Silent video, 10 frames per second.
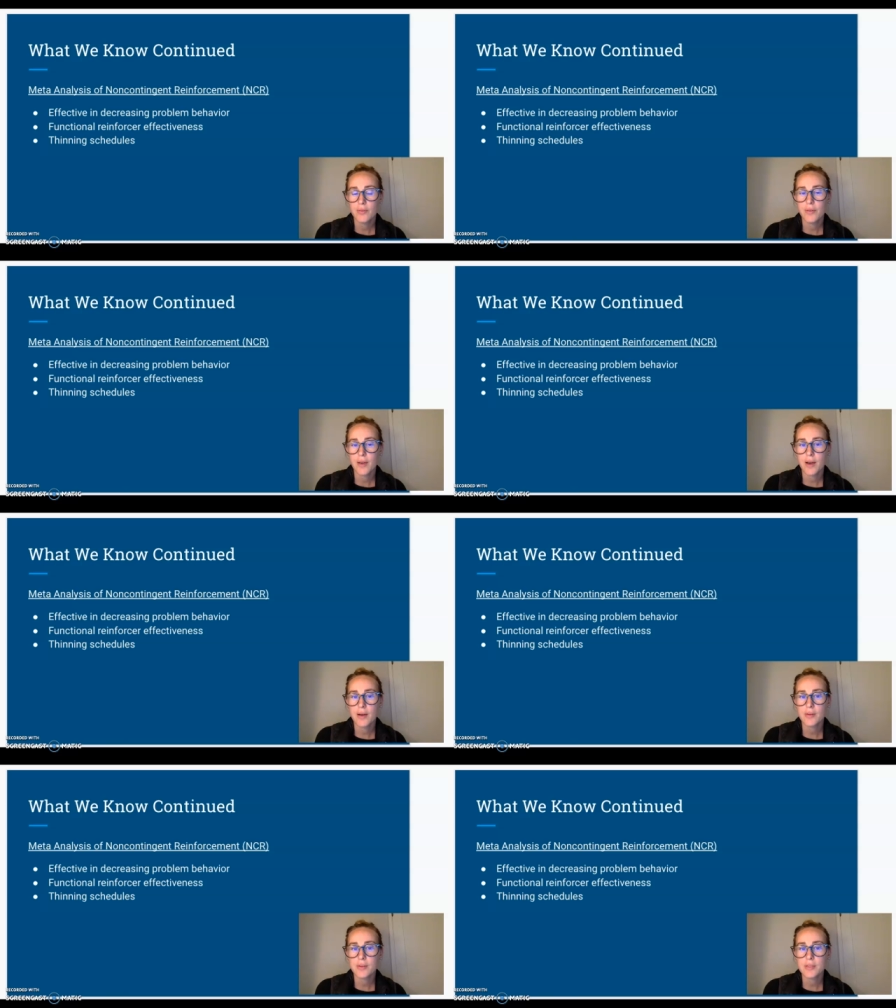
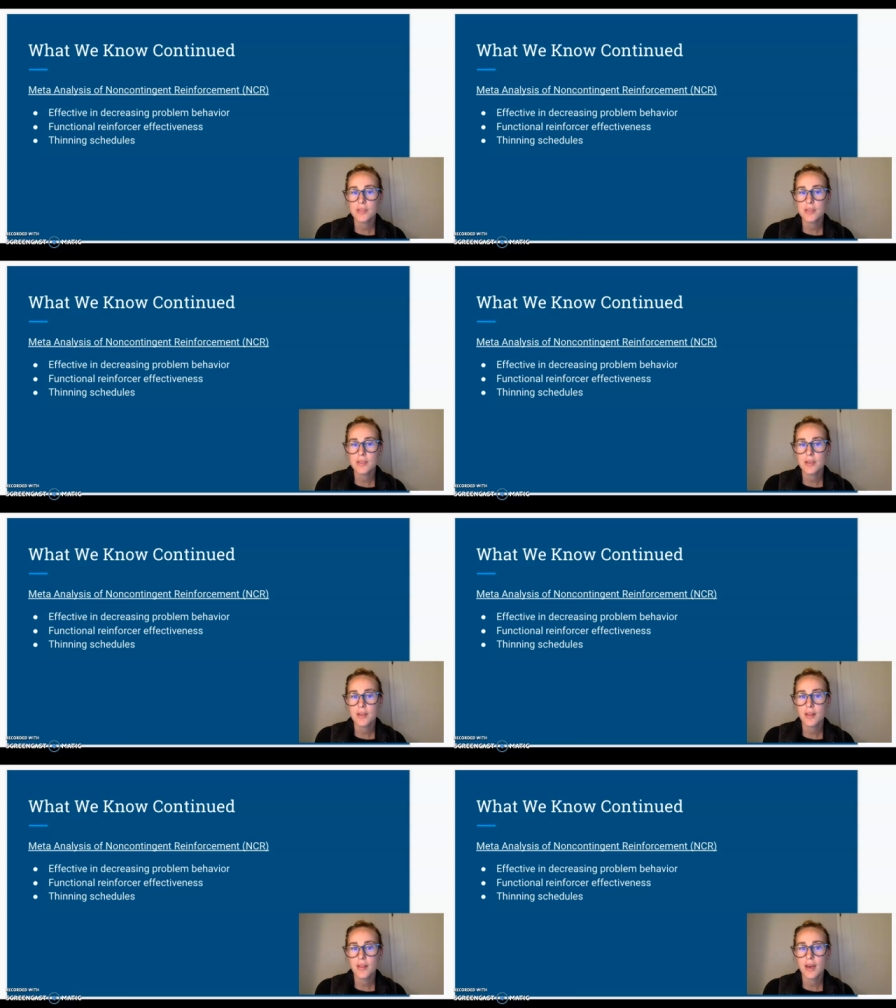found
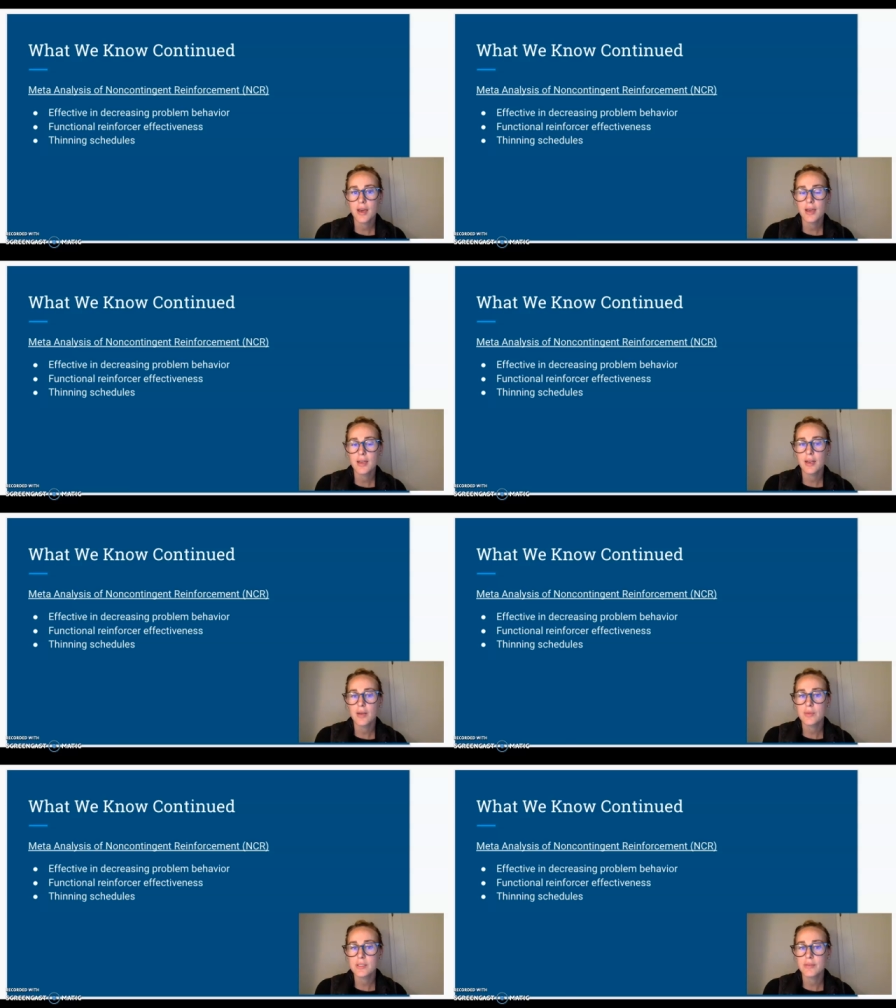that
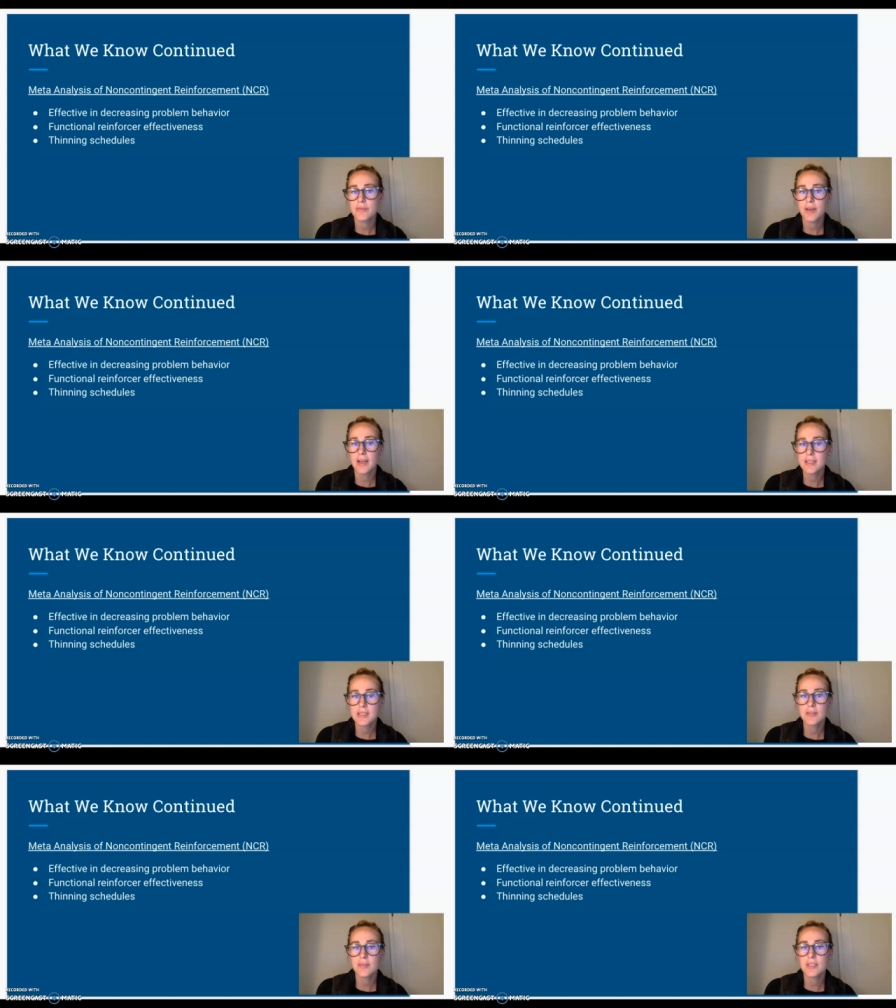it was
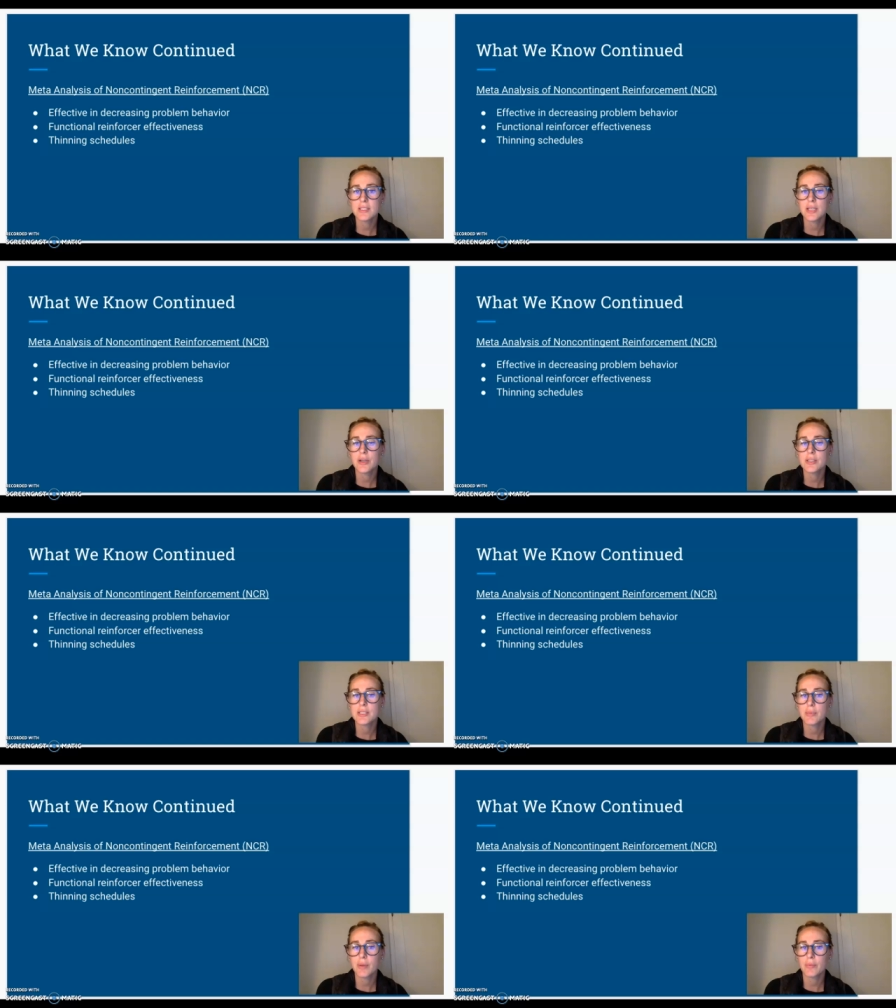effective in
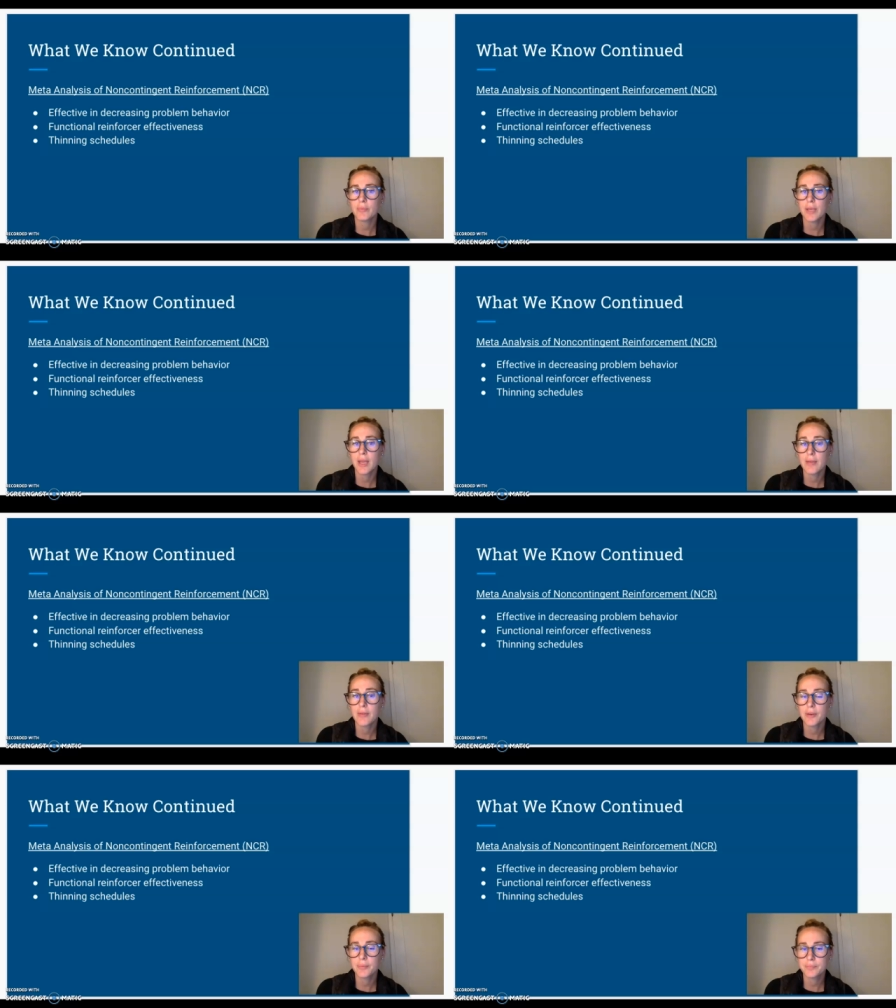decreasing problem
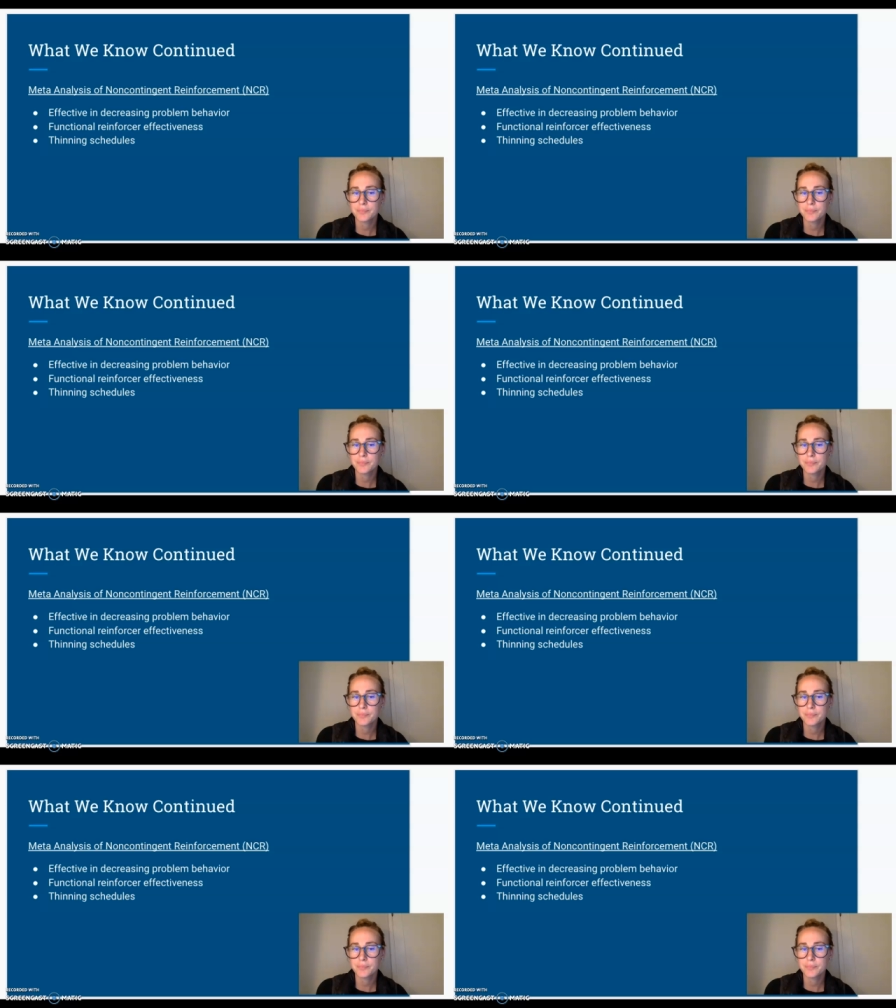behavior,